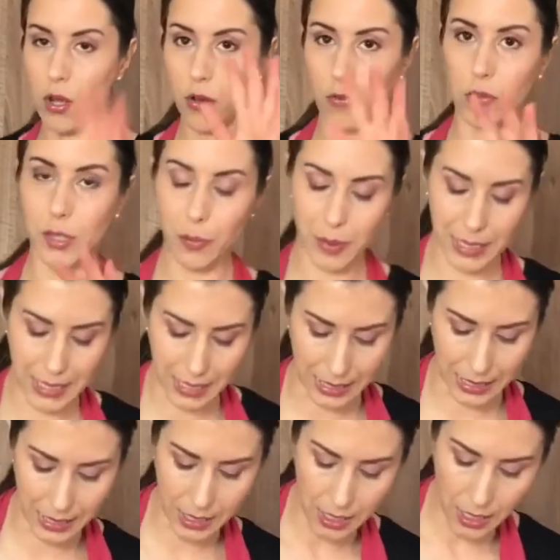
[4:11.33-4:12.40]
for the
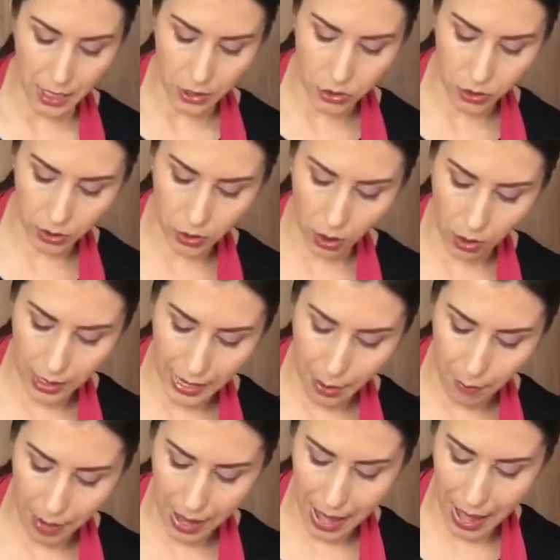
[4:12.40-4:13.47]
beginning so I don't get
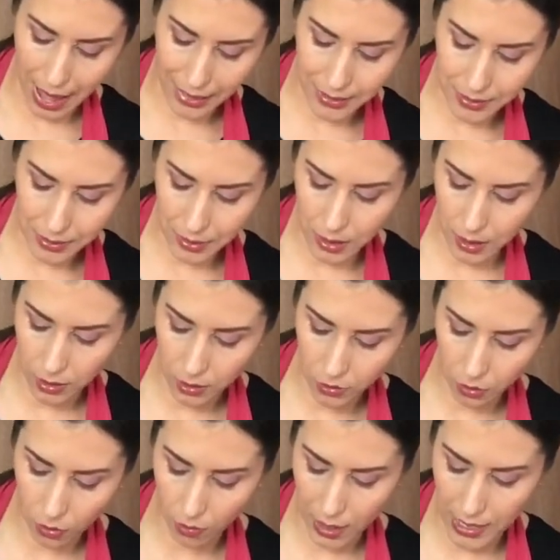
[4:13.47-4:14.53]
my hands
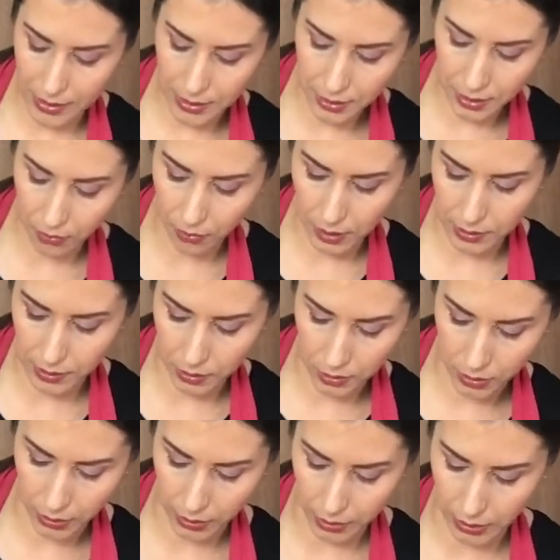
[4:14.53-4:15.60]
crazy
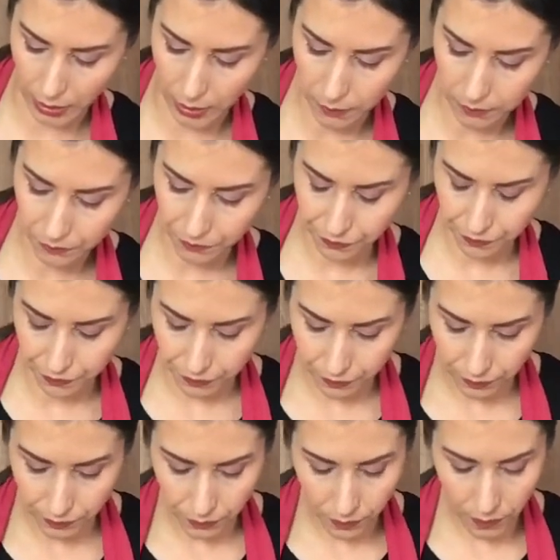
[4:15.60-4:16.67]
dirty.
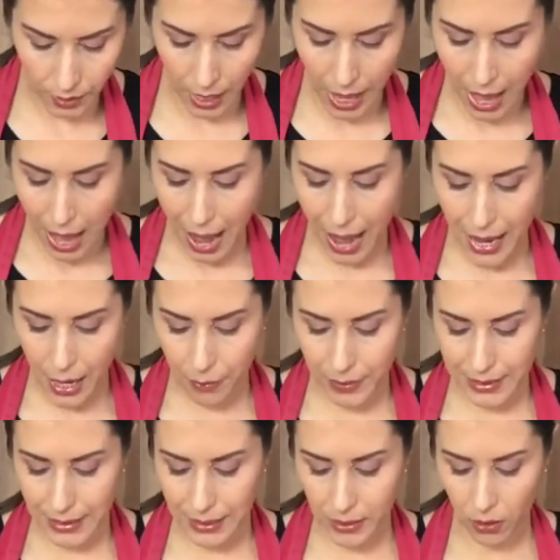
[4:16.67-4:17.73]
And I'm
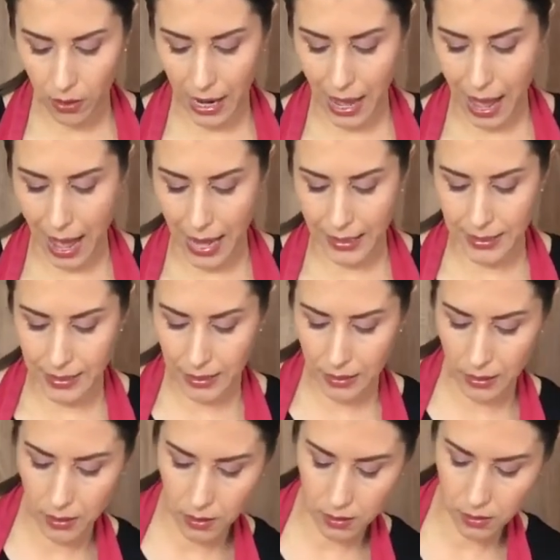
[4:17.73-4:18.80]
basically gonna add,
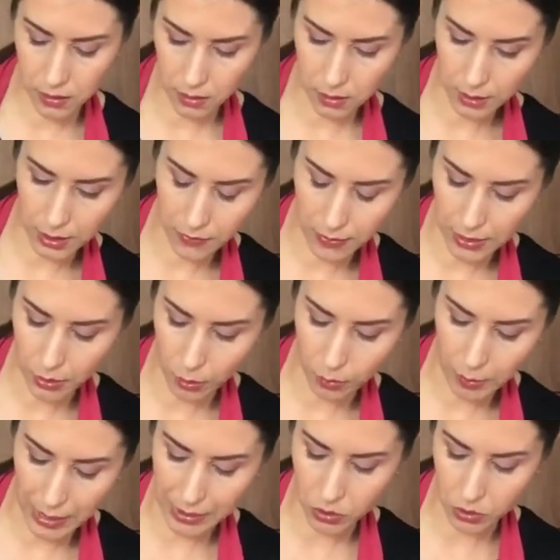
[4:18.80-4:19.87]
give a little
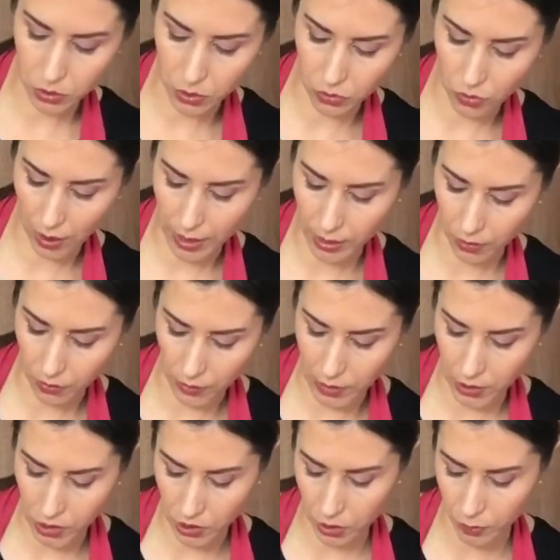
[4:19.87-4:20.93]
mix to your dry
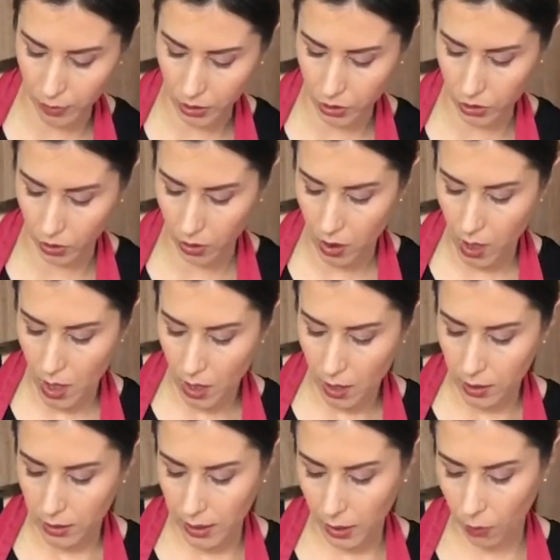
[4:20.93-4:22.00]
ingredient just to make sure
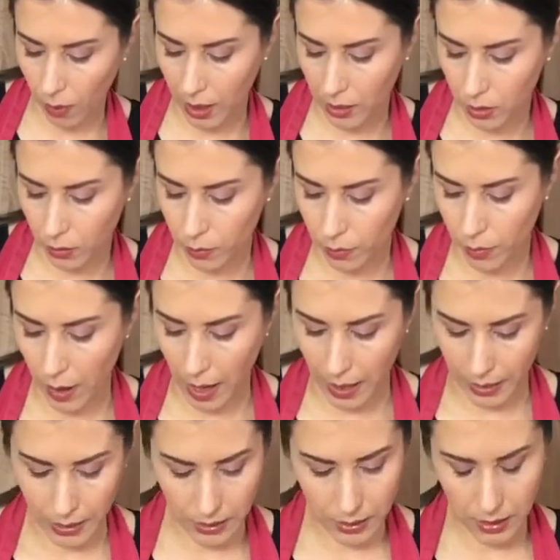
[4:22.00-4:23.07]
they're well
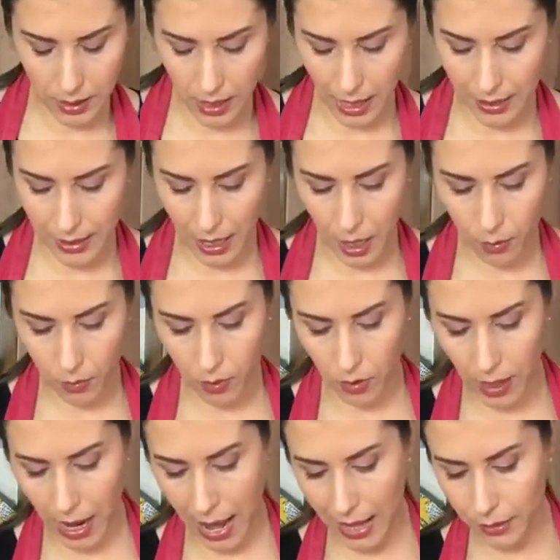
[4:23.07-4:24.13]
combined. And then I'm
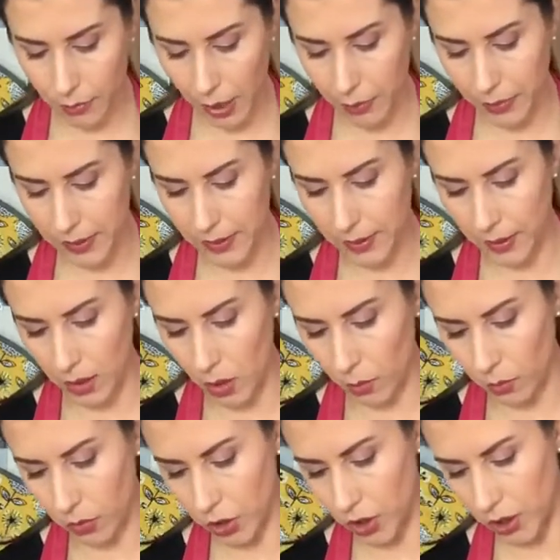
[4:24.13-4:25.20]
gonna add my
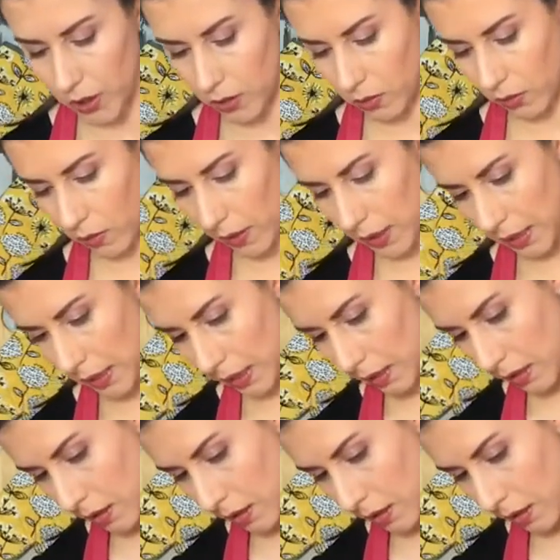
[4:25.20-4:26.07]
psyllium, which is already